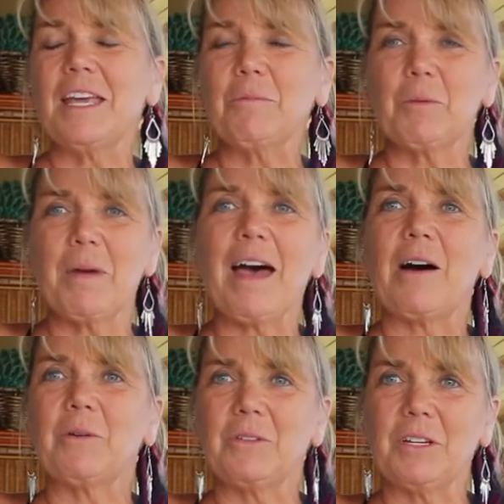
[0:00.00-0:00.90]
came
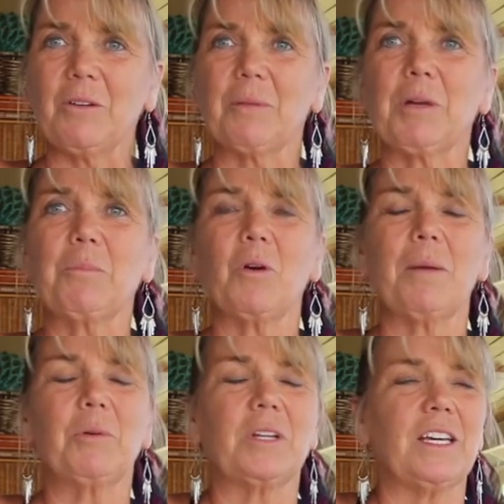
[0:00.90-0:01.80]
about here on my
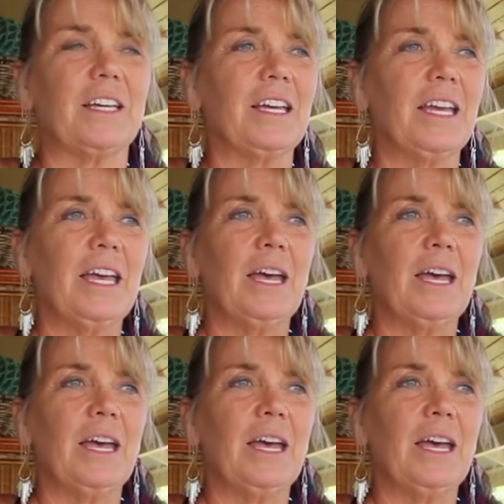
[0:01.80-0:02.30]
property